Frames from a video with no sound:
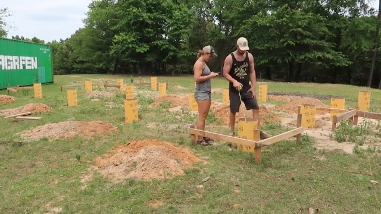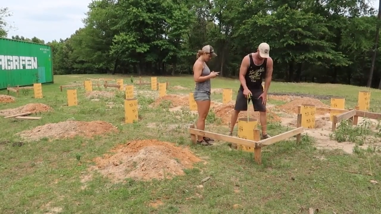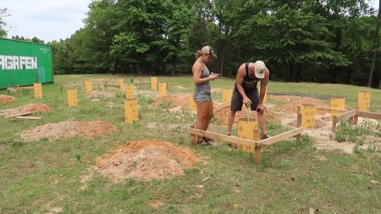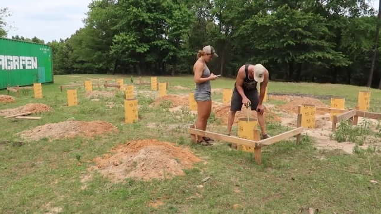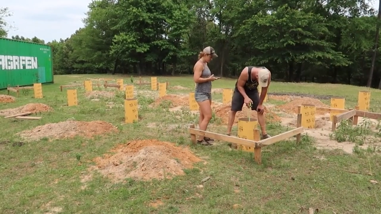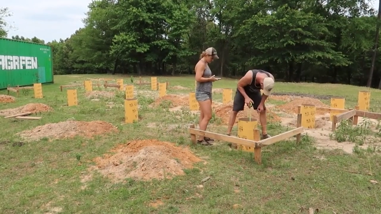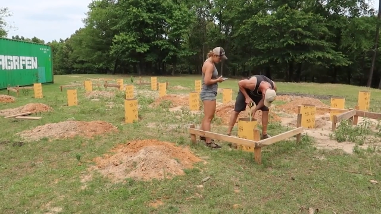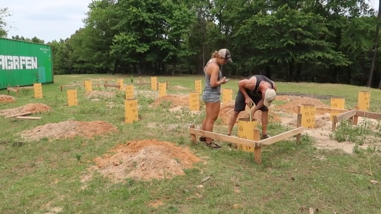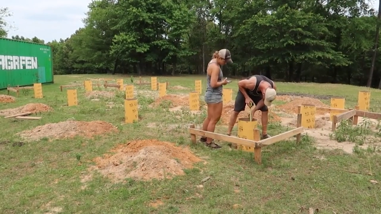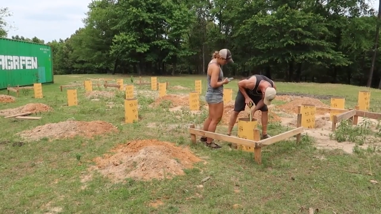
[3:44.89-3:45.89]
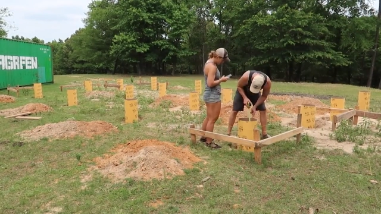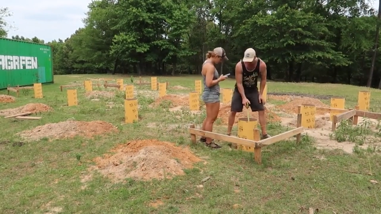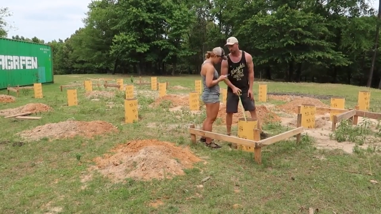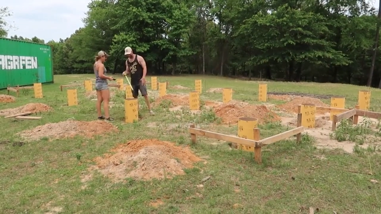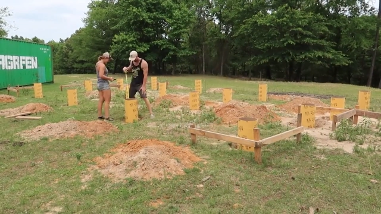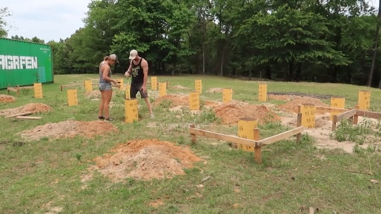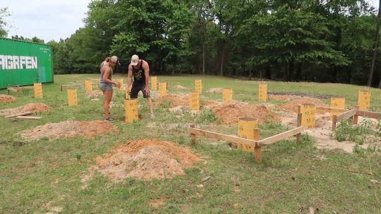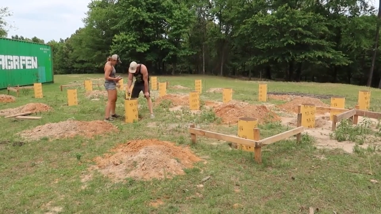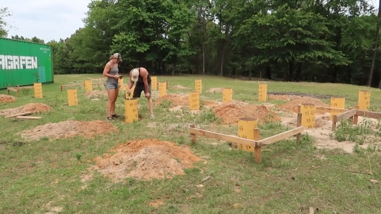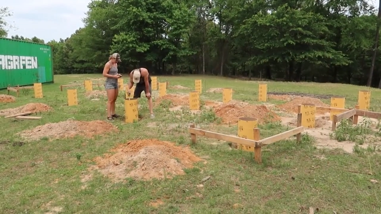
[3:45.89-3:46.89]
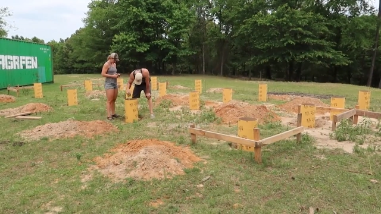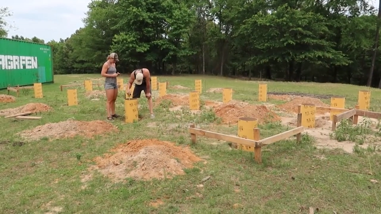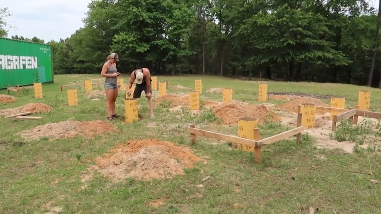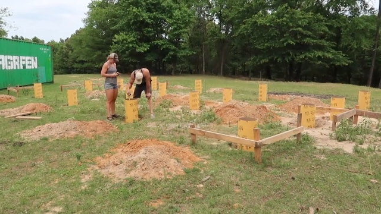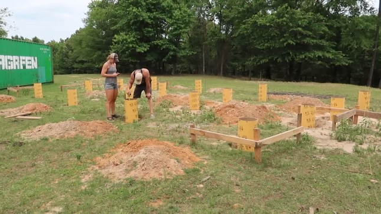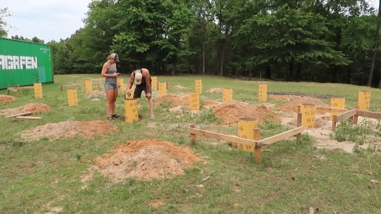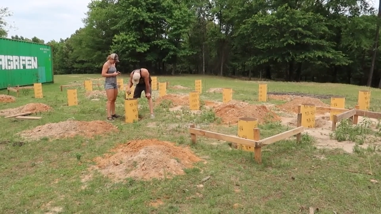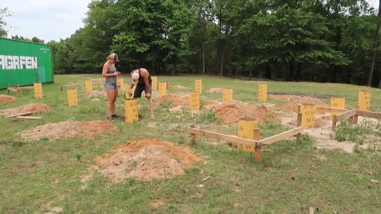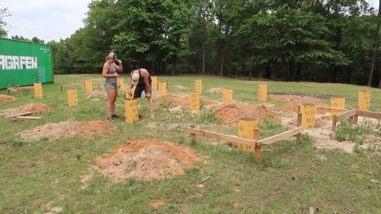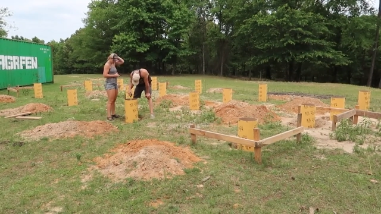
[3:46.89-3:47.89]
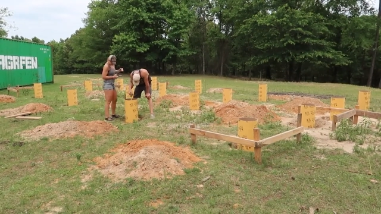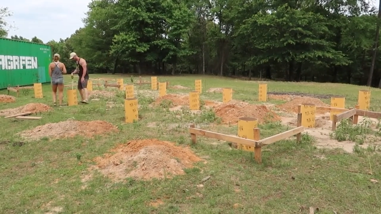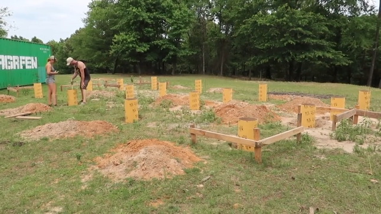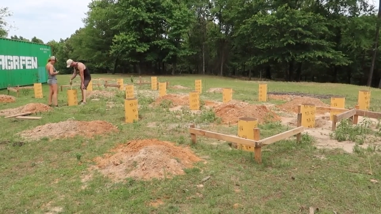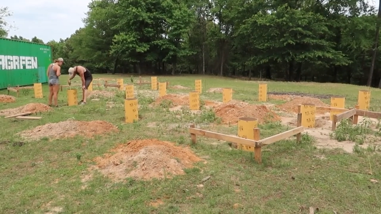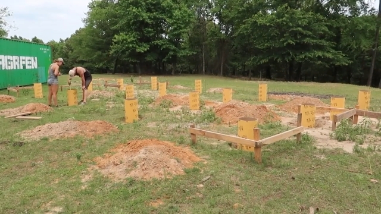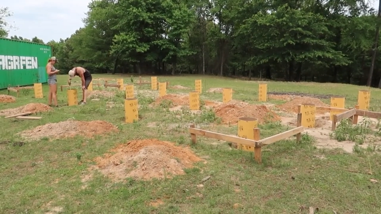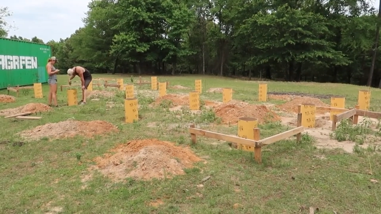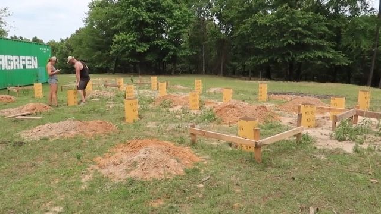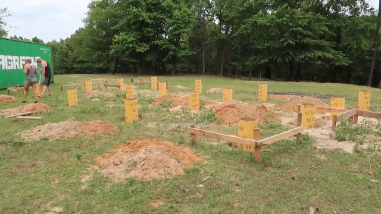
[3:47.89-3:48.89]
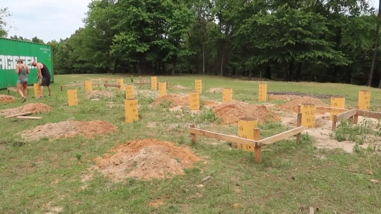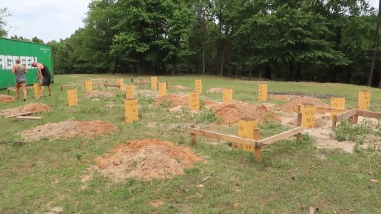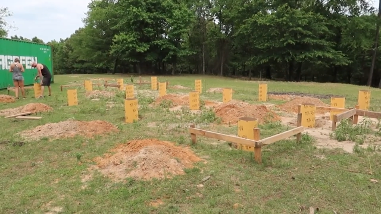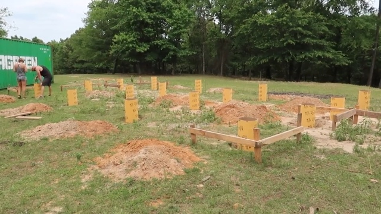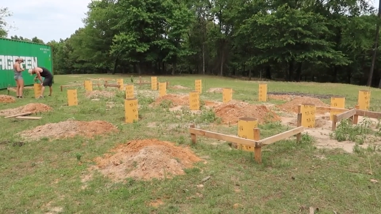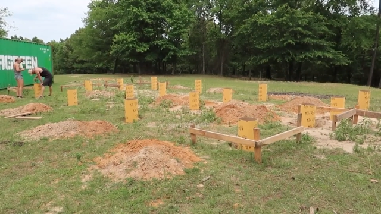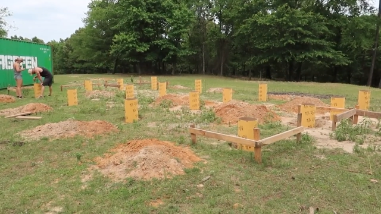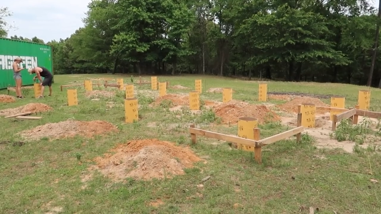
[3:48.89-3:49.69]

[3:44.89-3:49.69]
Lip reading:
[unreadable: no face in view]